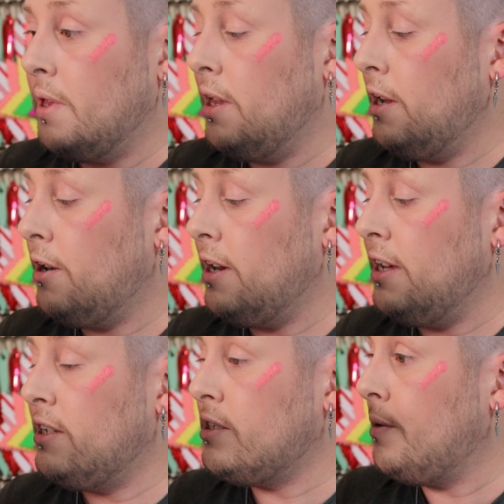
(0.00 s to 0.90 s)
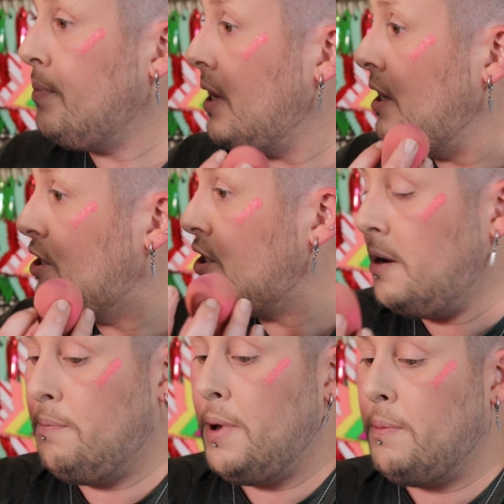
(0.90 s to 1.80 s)
Here is peach
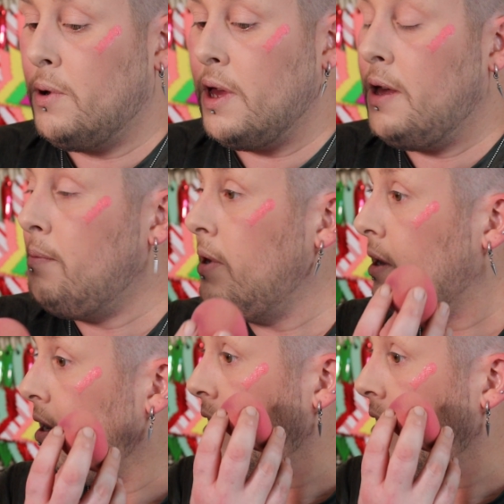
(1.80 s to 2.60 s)
bubblegum